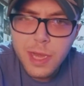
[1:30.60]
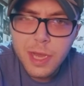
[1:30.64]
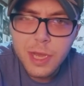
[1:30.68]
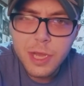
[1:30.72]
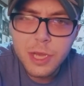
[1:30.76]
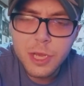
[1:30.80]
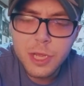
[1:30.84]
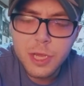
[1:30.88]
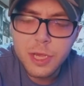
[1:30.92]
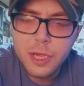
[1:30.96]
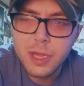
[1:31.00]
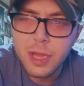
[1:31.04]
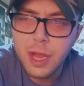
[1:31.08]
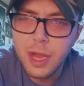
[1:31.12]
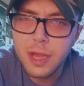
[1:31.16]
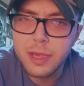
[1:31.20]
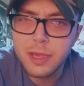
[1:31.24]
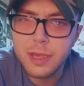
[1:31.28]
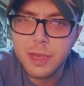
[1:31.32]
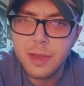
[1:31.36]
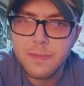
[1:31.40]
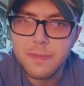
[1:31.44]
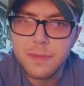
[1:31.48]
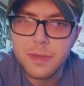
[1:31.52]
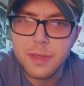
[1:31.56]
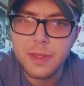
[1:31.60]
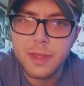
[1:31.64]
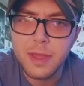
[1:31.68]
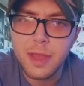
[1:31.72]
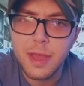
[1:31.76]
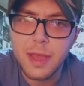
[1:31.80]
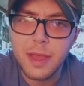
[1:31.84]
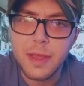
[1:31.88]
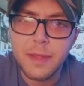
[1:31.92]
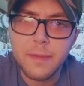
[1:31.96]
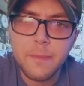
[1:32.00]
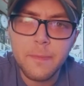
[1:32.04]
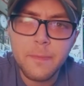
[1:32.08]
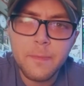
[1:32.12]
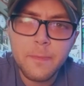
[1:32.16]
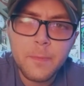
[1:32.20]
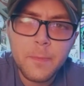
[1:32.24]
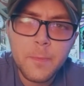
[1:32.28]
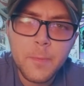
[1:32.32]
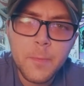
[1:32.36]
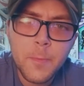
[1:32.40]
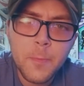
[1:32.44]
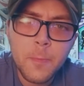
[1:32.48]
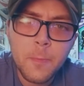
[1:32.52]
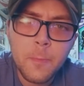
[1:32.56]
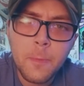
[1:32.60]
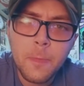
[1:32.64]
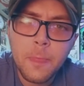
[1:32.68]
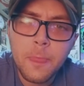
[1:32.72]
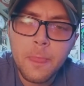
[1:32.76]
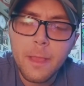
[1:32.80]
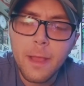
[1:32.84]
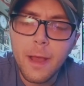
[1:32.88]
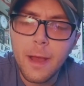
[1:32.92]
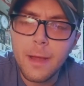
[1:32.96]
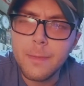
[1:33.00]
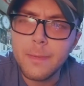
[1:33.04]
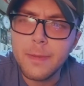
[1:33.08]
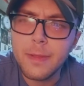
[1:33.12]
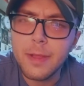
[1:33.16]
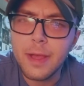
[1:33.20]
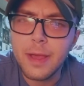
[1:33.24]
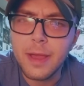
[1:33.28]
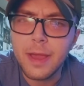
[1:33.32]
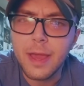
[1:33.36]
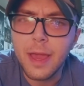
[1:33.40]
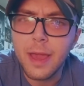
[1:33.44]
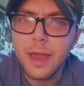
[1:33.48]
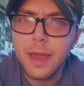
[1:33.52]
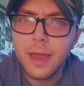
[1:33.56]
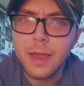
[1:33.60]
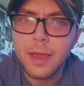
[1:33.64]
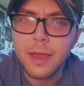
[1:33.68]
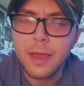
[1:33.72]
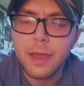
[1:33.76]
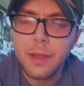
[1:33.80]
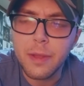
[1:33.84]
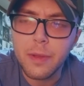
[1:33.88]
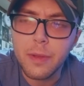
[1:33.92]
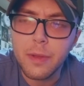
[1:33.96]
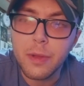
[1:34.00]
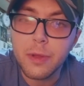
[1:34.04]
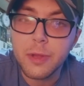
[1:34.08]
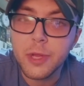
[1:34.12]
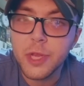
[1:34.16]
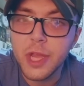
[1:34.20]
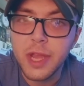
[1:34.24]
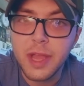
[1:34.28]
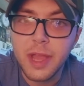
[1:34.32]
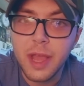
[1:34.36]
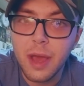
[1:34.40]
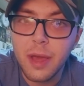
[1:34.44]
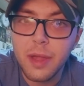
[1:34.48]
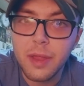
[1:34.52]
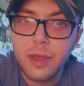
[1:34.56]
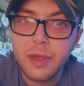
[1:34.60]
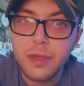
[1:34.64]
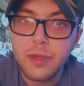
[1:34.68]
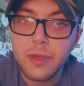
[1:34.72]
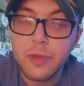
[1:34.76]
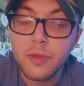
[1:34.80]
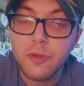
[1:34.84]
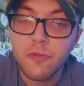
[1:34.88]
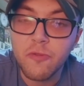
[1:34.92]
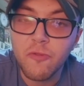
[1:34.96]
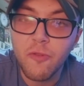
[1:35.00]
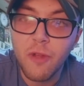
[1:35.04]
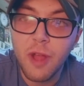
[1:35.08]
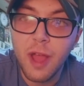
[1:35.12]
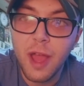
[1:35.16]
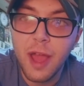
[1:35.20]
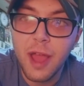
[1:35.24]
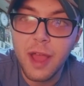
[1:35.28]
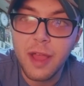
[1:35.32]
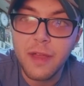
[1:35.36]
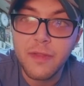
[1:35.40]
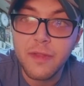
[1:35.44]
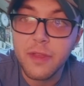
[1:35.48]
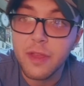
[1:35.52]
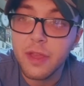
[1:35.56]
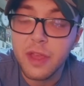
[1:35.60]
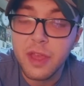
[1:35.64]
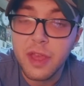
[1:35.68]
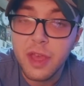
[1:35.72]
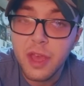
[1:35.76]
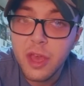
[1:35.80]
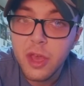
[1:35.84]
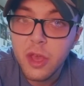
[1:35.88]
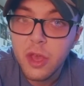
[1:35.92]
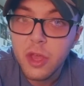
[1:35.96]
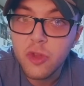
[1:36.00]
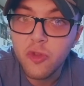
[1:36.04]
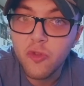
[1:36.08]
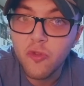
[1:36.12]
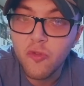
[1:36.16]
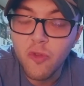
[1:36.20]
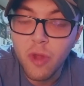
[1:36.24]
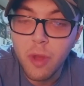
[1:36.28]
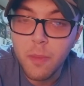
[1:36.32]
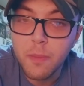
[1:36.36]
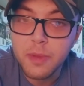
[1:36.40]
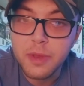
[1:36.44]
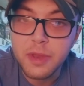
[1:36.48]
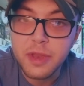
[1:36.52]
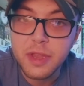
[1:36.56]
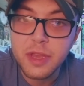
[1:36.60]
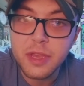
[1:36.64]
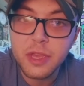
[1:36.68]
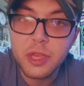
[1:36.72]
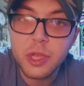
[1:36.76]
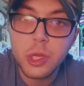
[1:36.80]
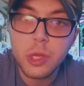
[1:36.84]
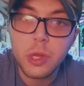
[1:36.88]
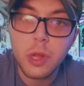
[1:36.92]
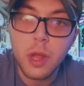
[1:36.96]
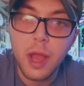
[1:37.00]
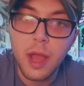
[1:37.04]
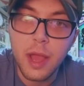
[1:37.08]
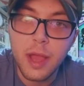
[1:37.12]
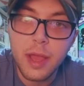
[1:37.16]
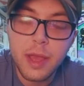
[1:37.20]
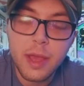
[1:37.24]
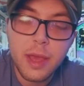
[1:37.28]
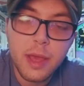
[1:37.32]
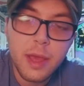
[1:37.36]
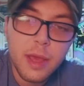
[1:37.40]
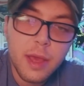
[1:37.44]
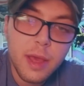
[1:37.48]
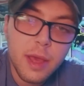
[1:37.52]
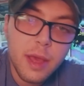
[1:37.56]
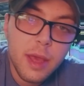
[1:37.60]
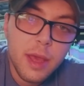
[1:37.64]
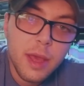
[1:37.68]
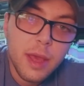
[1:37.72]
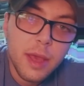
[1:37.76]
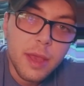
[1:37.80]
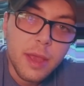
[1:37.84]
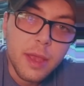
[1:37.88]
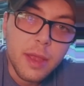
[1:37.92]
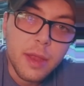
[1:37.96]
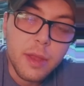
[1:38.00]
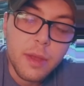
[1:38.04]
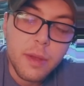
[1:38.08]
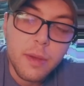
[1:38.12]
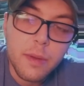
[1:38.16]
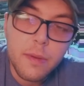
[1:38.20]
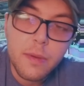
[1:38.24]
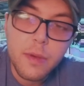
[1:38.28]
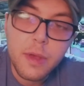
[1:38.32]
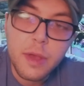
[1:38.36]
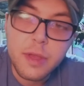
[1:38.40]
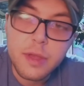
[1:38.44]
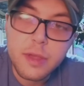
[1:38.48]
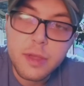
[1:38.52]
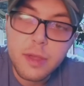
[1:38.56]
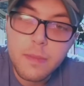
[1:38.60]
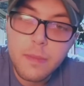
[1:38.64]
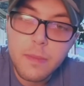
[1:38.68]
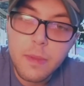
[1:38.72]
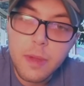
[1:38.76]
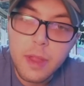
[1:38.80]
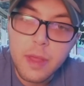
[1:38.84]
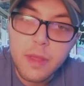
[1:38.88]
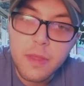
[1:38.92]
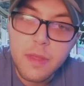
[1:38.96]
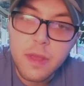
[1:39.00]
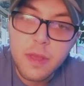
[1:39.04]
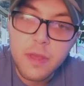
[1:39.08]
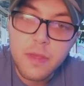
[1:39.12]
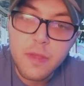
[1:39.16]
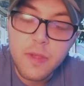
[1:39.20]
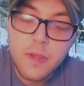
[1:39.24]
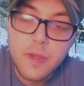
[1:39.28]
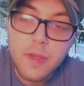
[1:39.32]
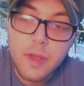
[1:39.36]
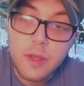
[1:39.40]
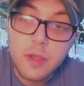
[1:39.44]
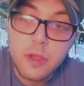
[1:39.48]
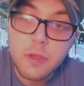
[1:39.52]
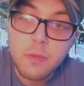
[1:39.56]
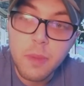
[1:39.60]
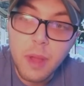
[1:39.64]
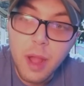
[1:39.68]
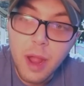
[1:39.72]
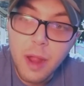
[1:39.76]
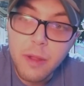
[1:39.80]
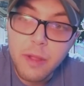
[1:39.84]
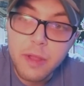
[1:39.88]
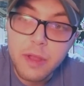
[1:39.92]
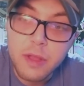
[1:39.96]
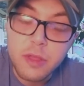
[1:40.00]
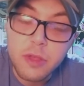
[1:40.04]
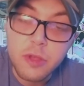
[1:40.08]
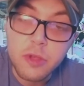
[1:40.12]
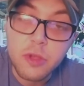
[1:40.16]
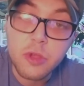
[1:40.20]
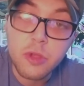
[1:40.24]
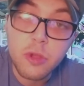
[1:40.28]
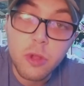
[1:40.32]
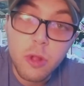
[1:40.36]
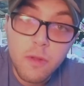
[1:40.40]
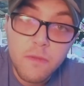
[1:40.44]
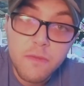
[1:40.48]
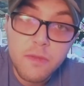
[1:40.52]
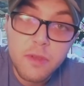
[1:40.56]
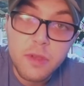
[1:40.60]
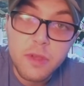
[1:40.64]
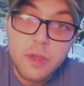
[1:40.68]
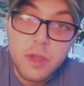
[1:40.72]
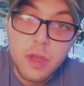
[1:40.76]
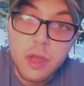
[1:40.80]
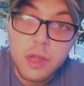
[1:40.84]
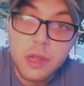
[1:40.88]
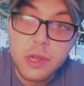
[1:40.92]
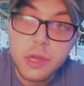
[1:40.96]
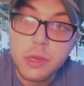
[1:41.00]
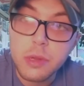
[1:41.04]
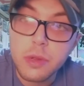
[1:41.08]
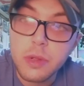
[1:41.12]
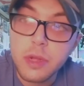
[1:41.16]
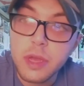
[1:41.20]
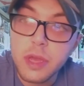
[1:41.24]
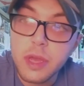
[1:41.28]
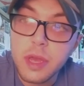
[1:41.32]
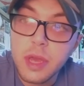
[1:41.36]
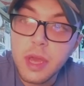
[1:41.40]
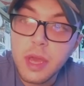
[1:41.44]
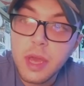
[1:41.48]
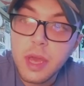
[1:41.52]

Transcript: it's just not something that I'd be like, hey, you know, go check out his new track, the Trump diss track. You know, as somebody that's aspiring to serve this country